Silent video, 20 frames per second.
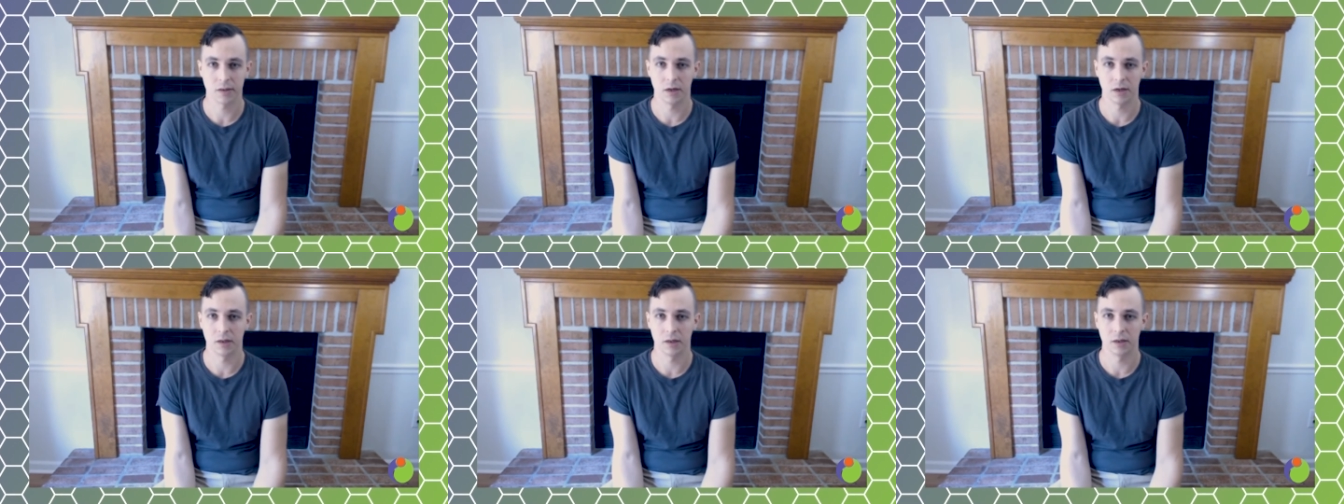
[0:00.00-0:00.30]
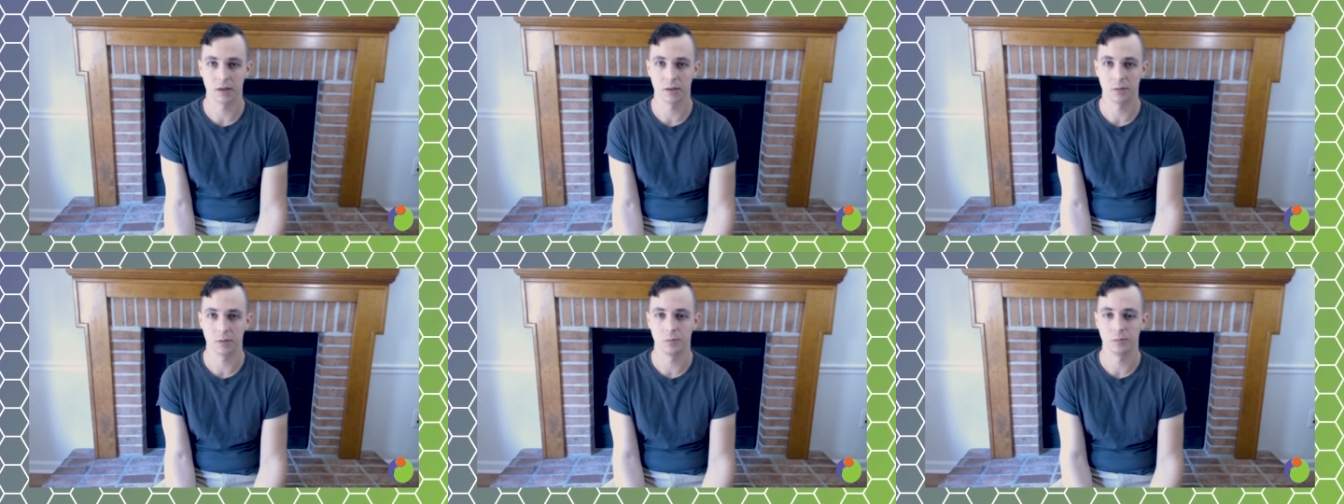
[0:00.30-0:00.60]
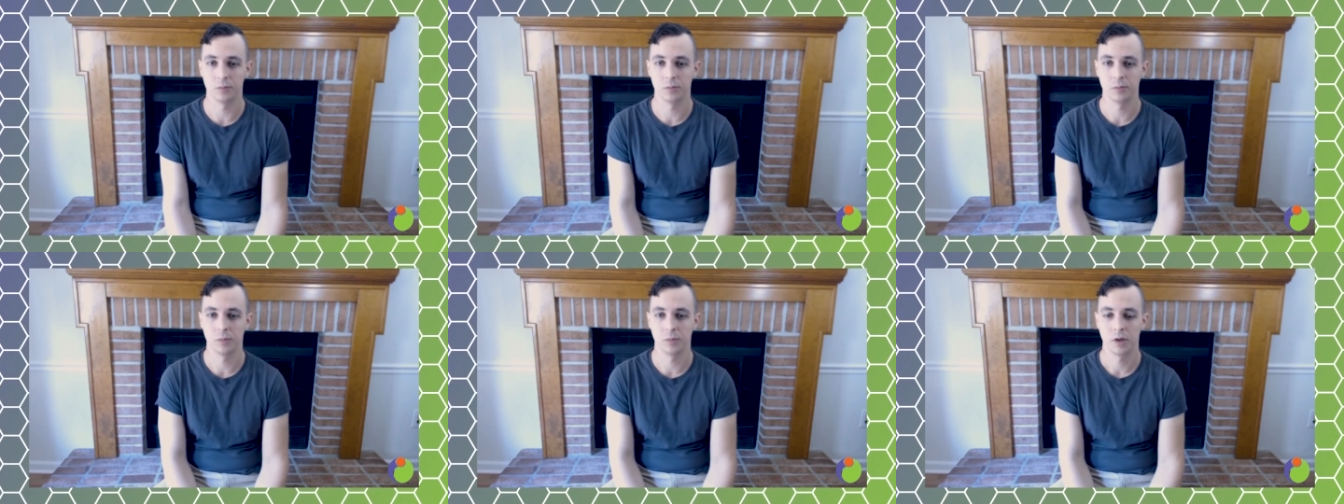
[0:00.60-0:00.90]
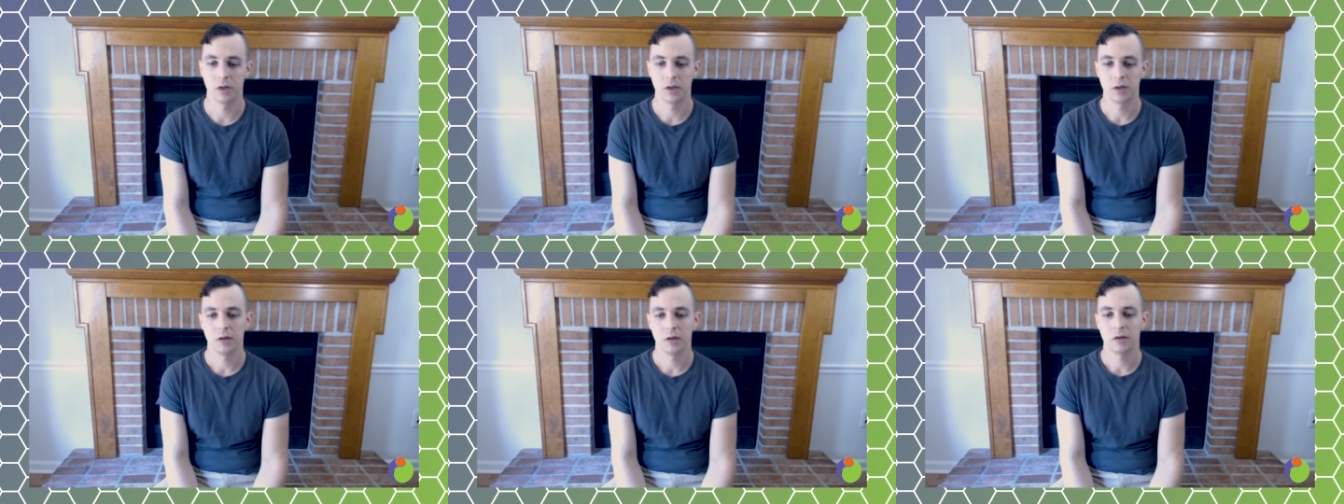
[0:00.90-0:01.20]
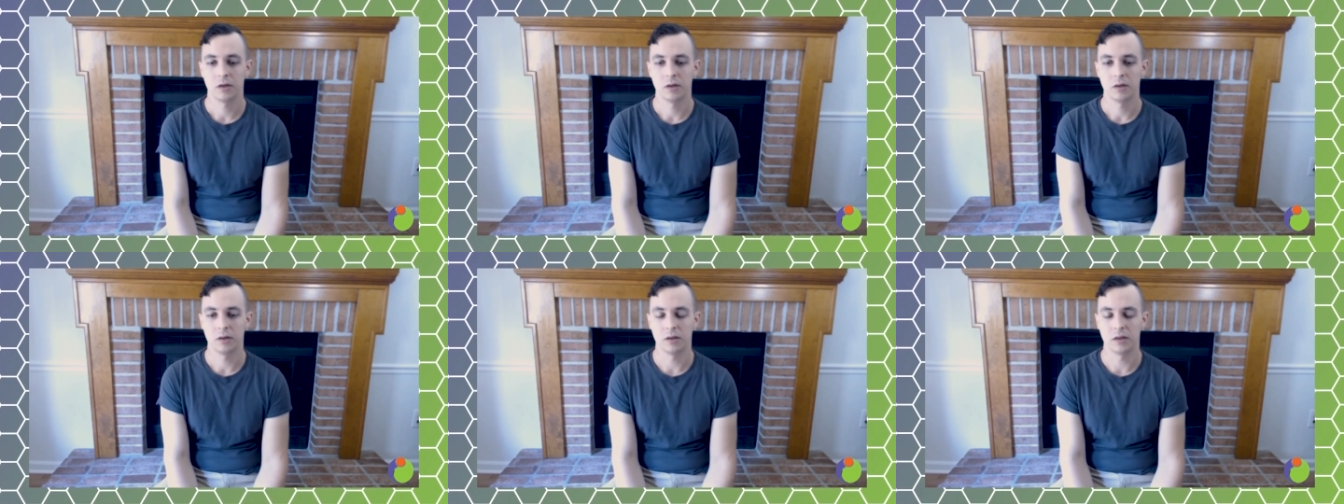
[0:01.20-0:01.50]
I
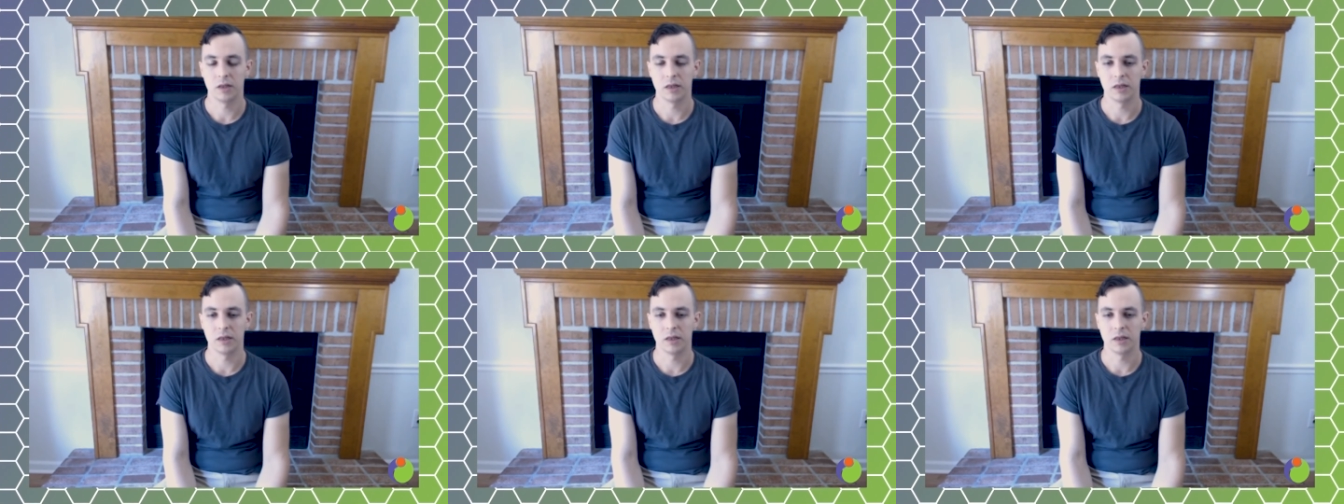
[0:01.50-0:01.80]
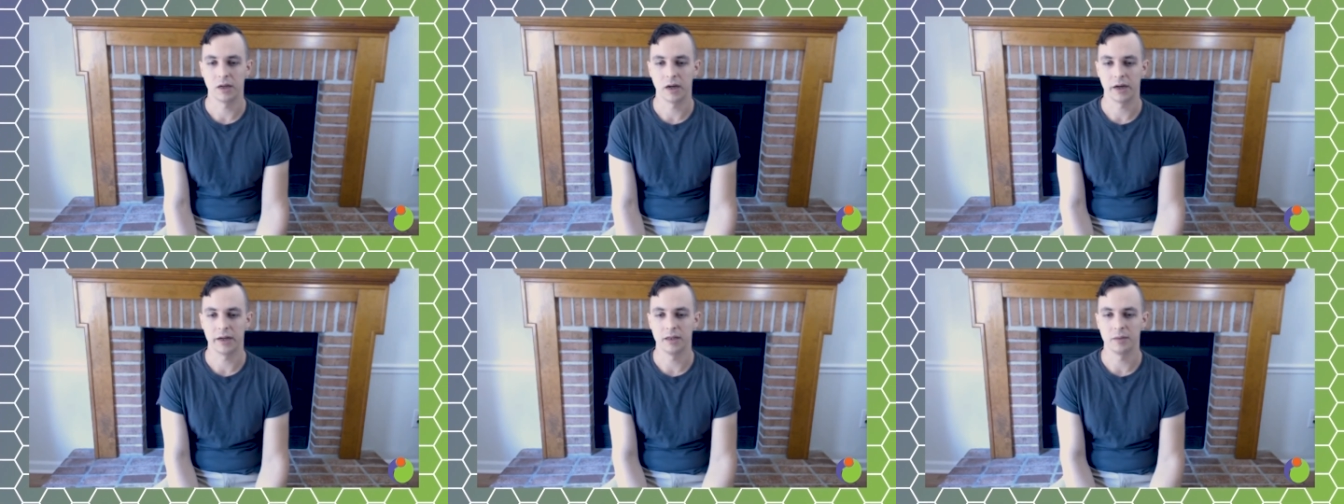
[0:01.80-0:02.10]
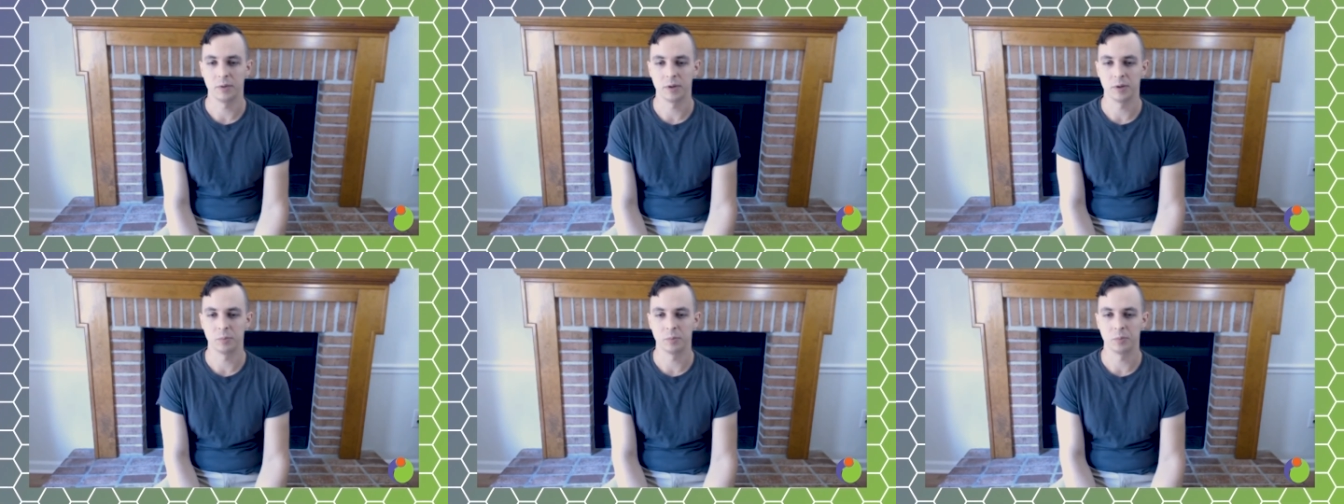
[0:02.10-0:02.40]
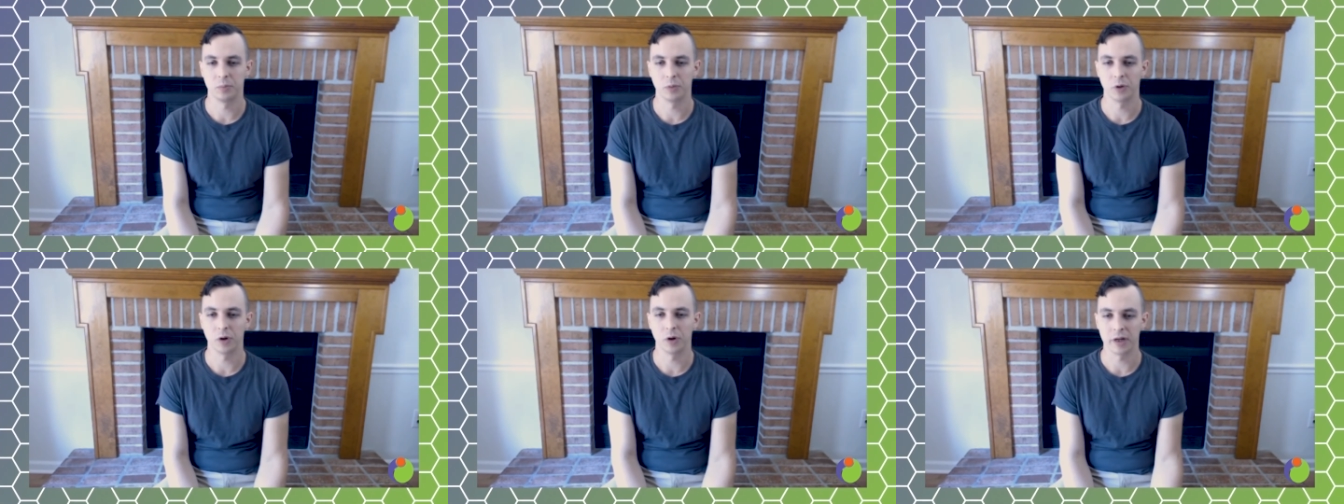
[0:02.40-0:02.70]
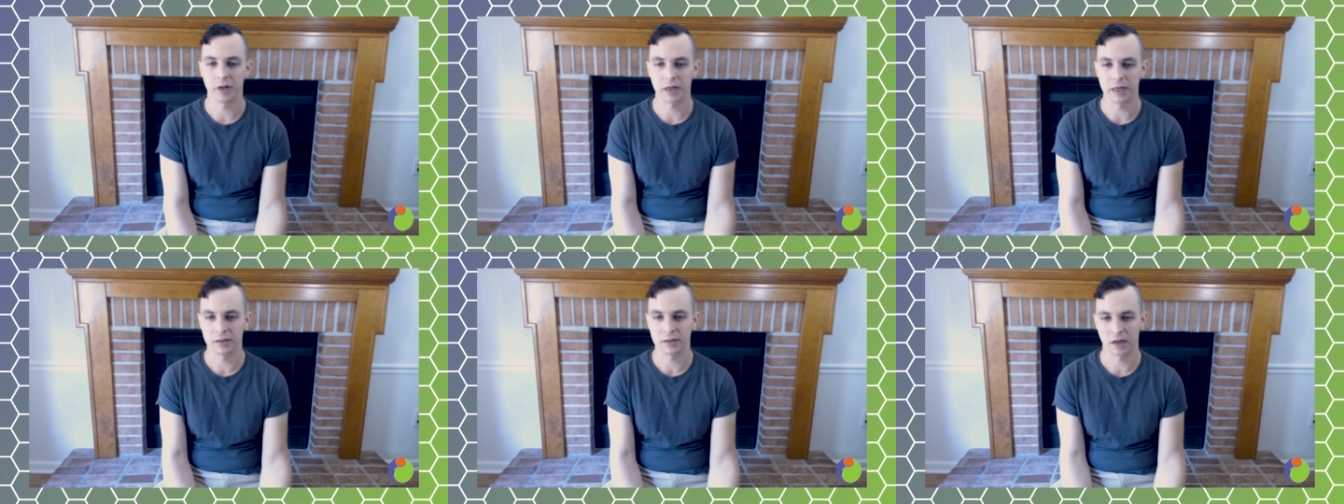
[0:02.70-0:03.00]
had been
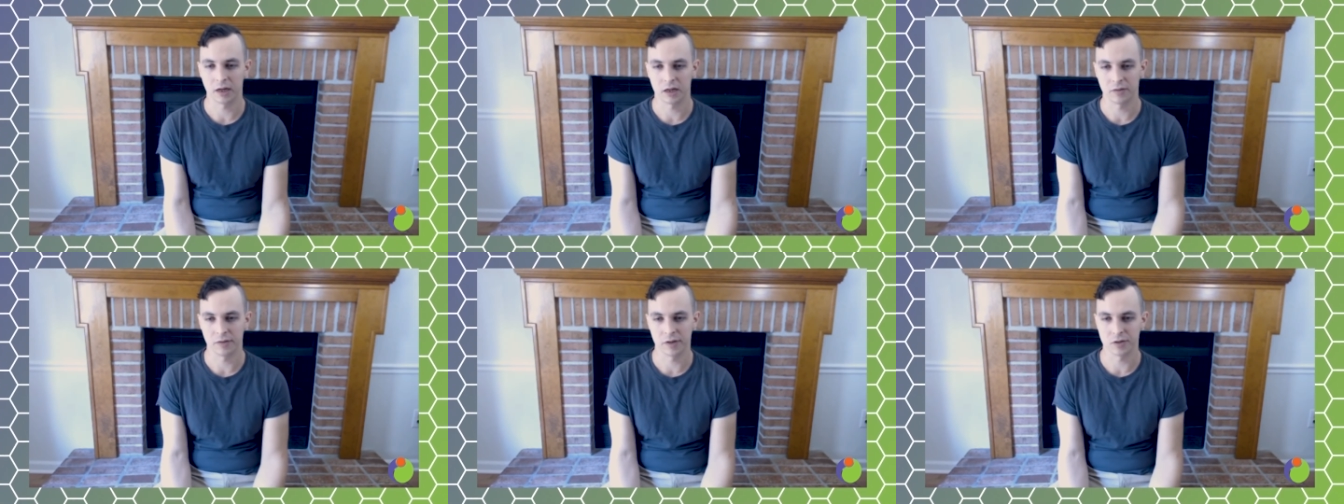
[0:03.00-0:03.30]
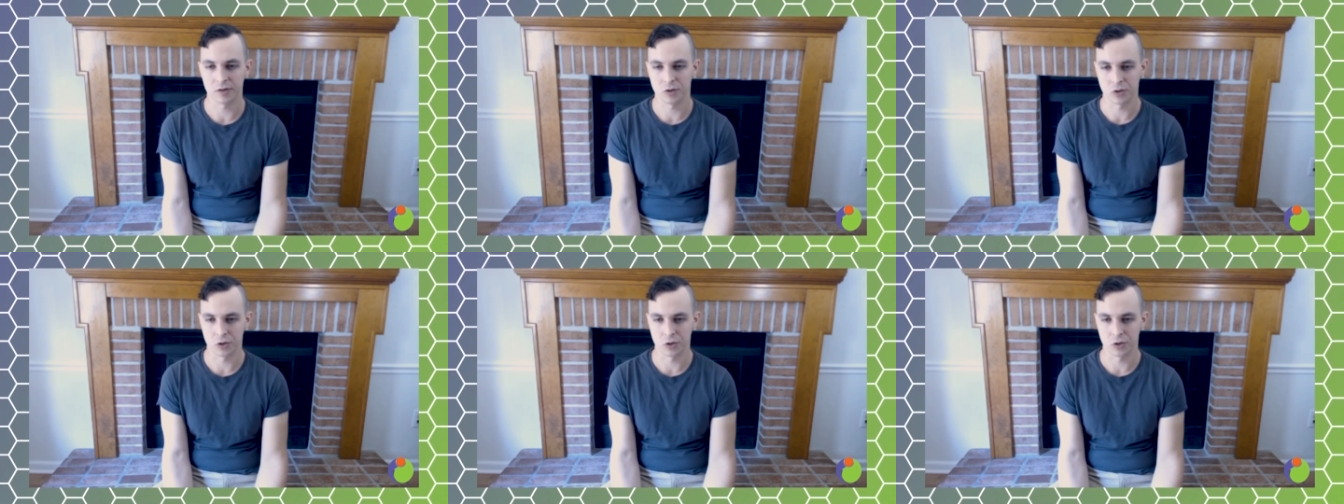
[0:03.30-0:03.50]
brought in kind of as a